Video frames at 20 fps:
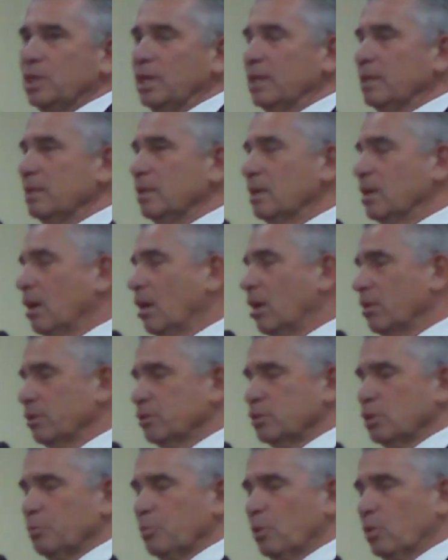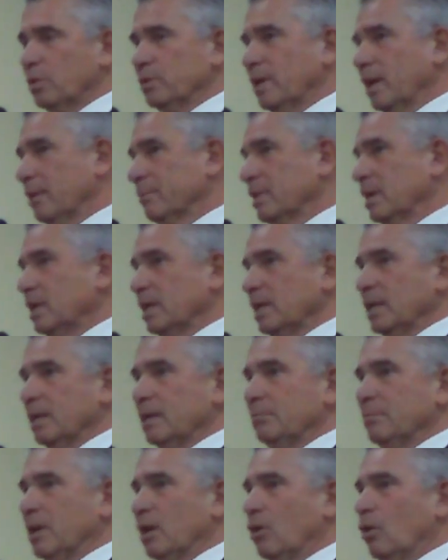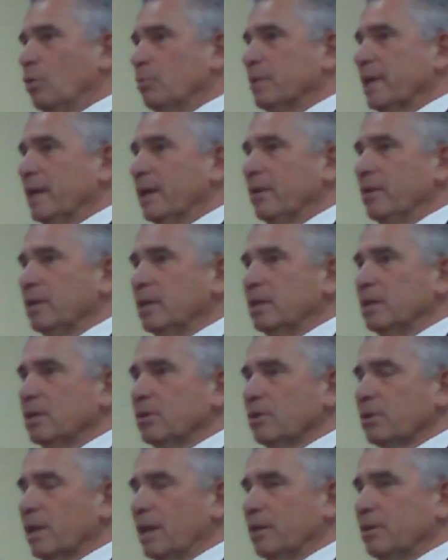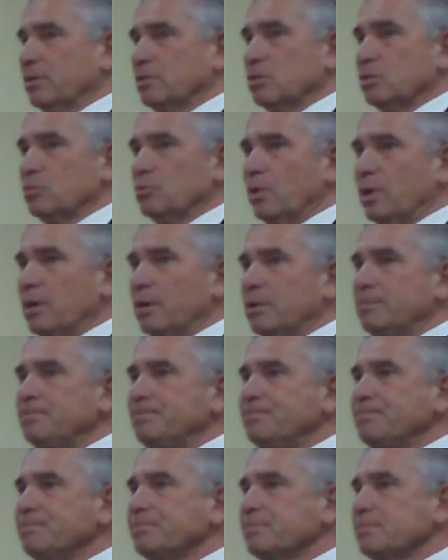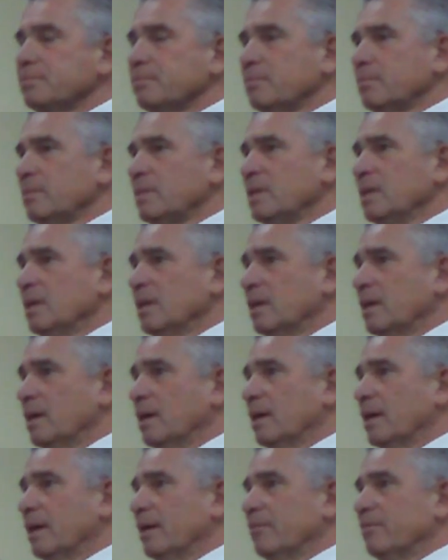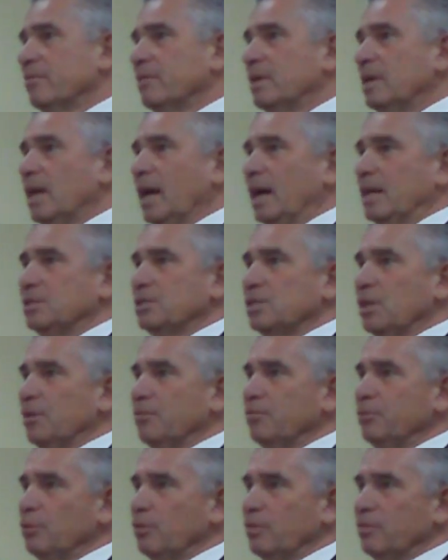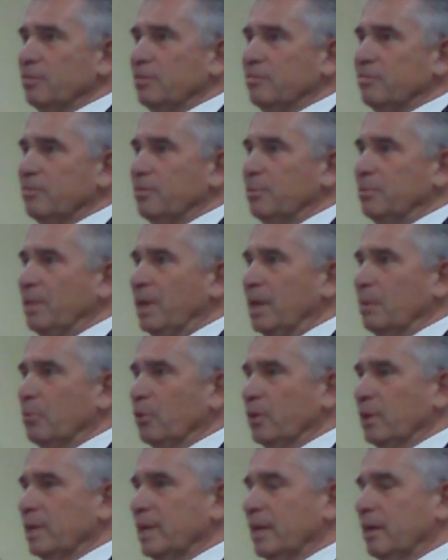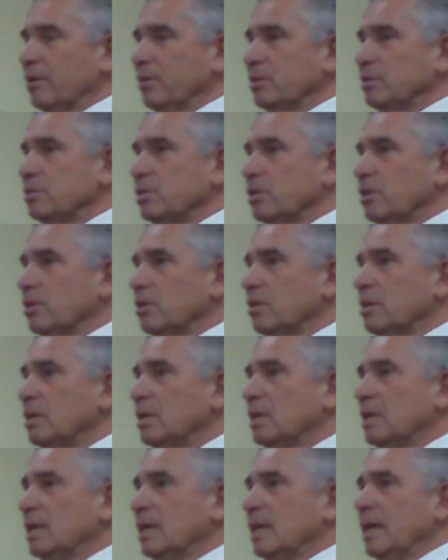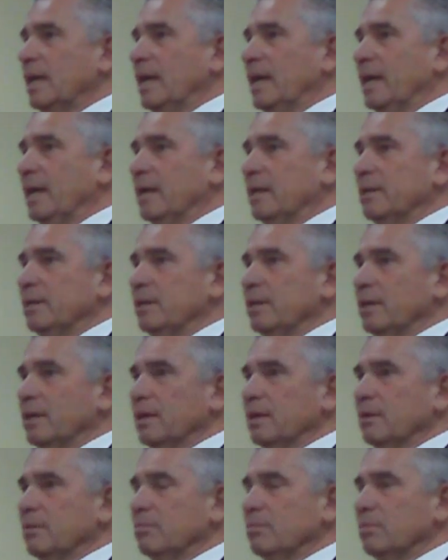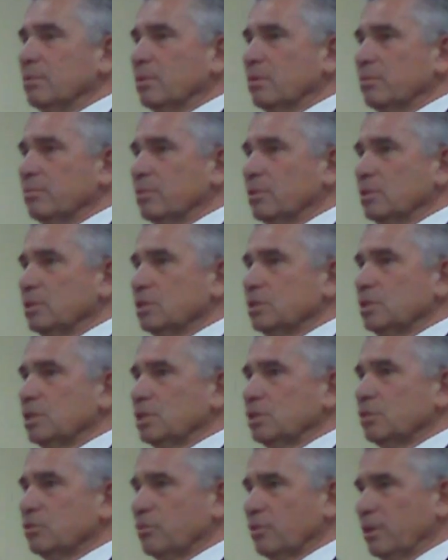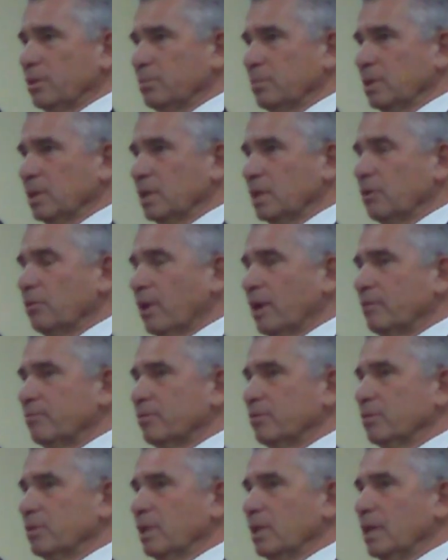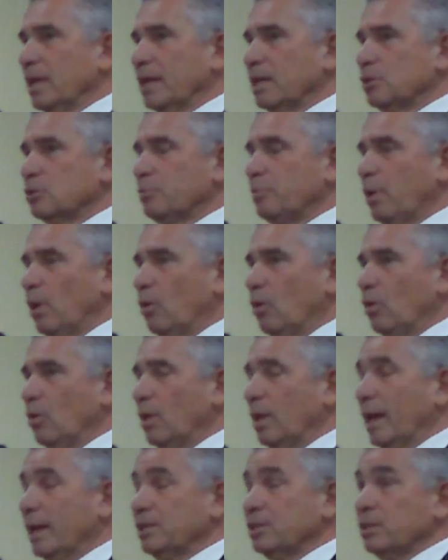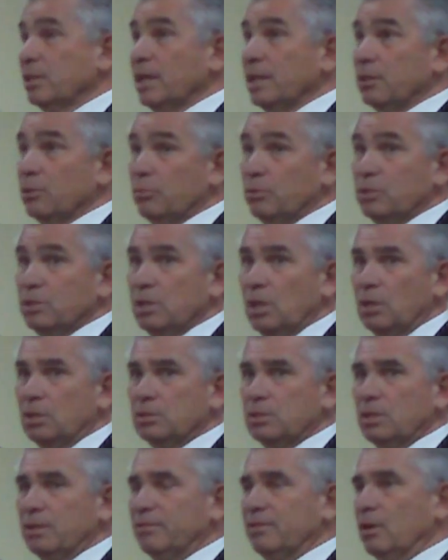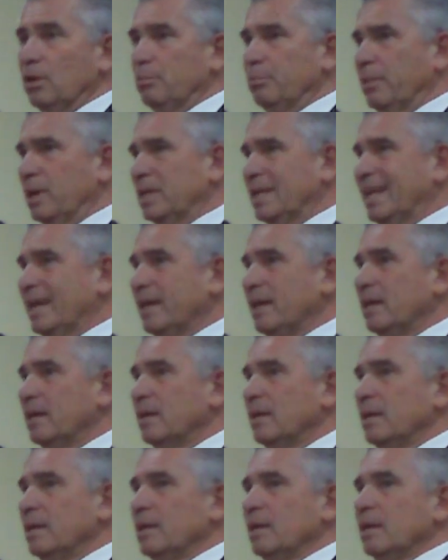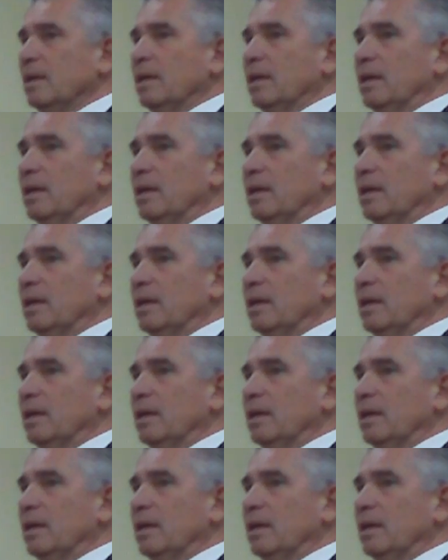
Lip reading: I appreciate all the support that I'm getting in my home county and other counties as well. I see a few of them from neighboring counties here, and we're just extremely grateful. The latest poll, I should get the results of it on Monday.